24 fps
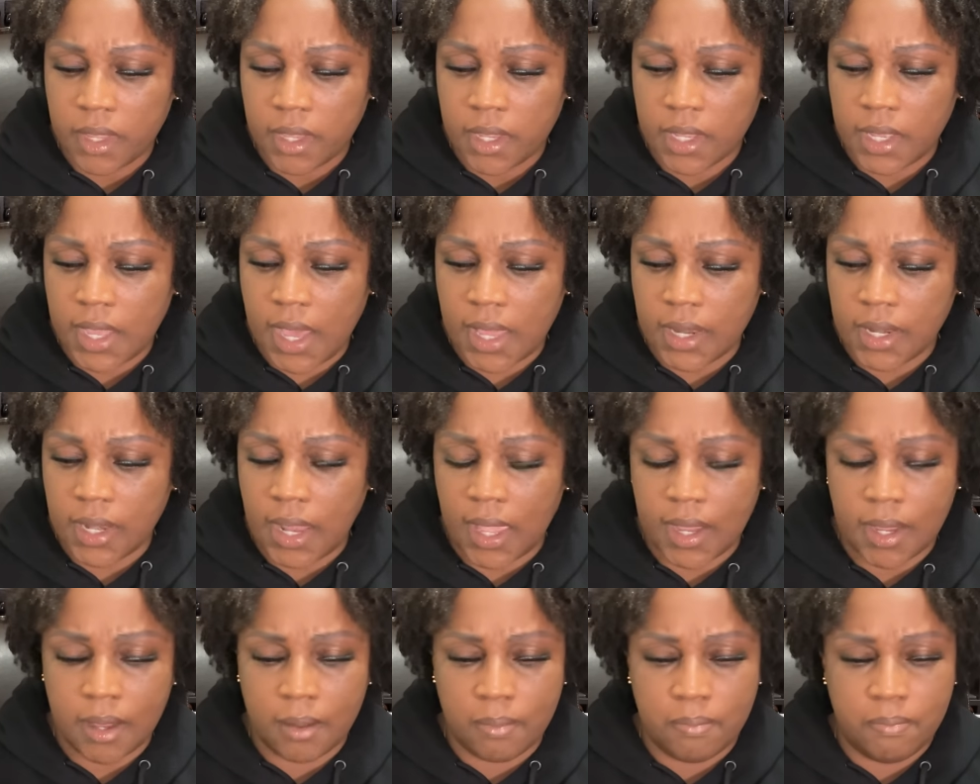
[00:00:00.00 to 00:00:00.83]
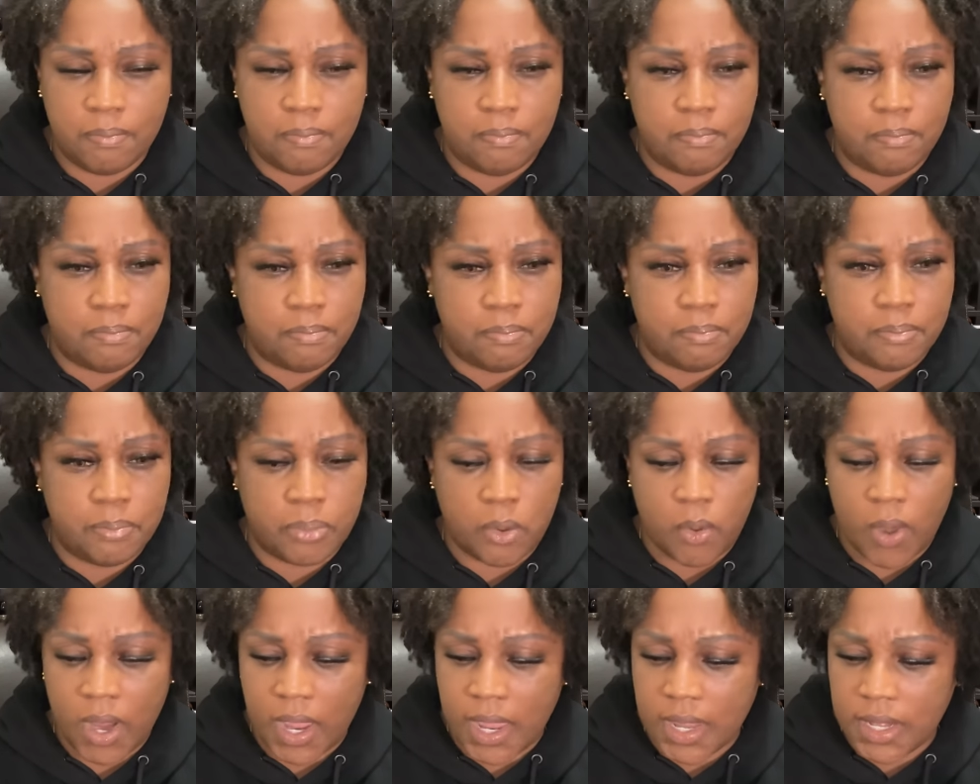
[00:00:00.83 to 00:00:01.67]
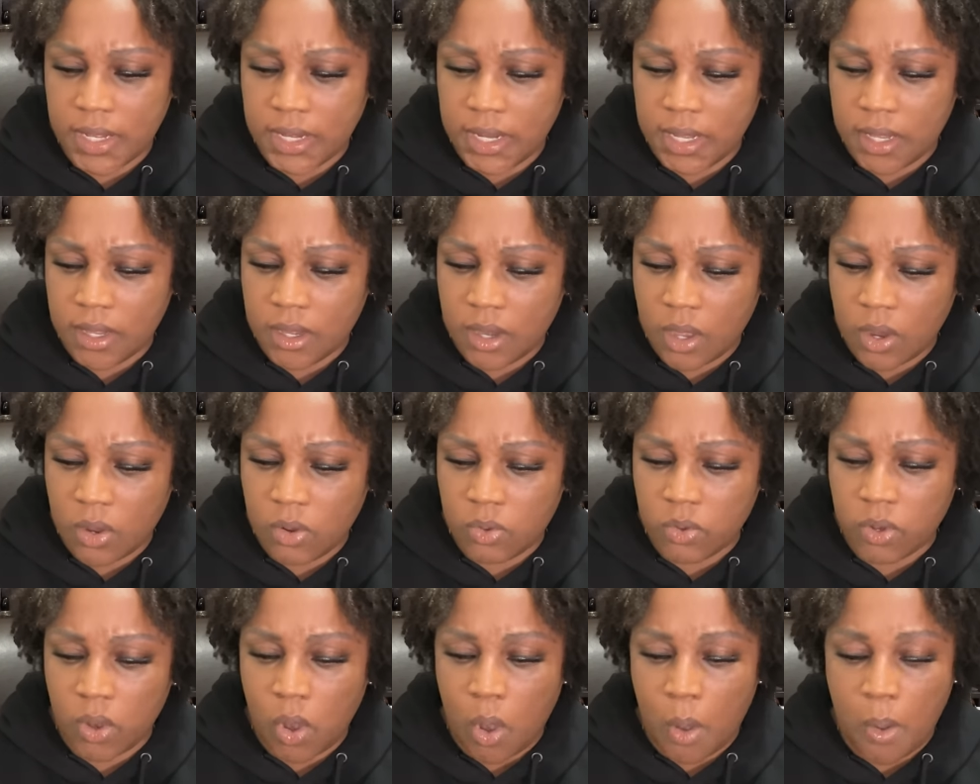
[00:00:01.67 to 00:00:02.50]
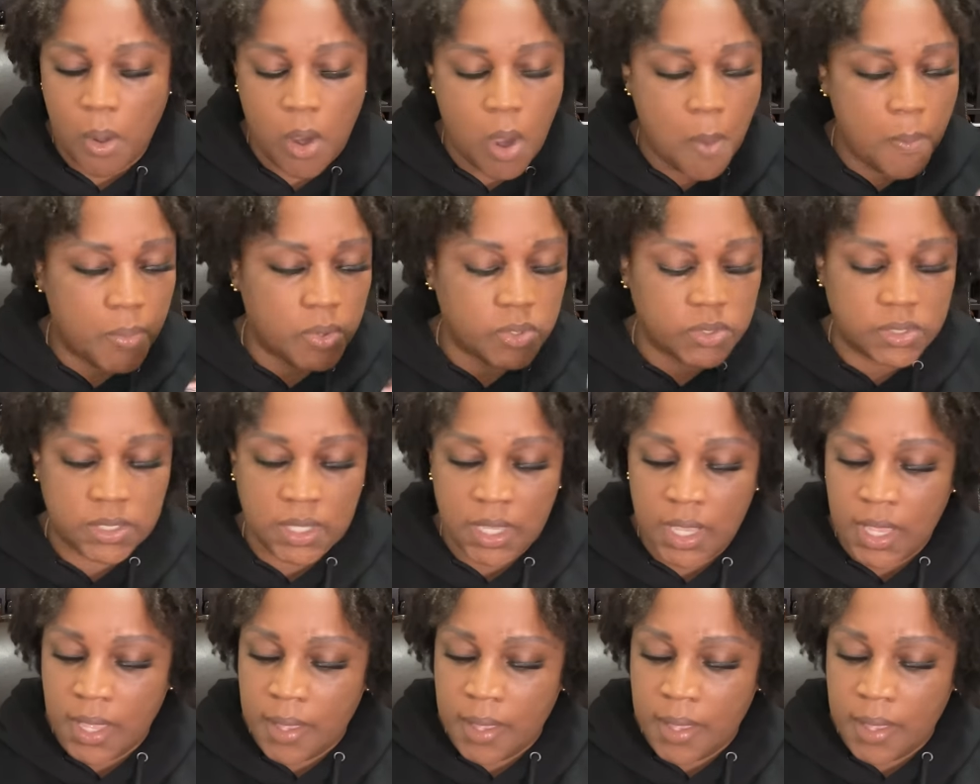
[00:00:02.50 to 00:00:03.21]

kind of like a brandy note, almost...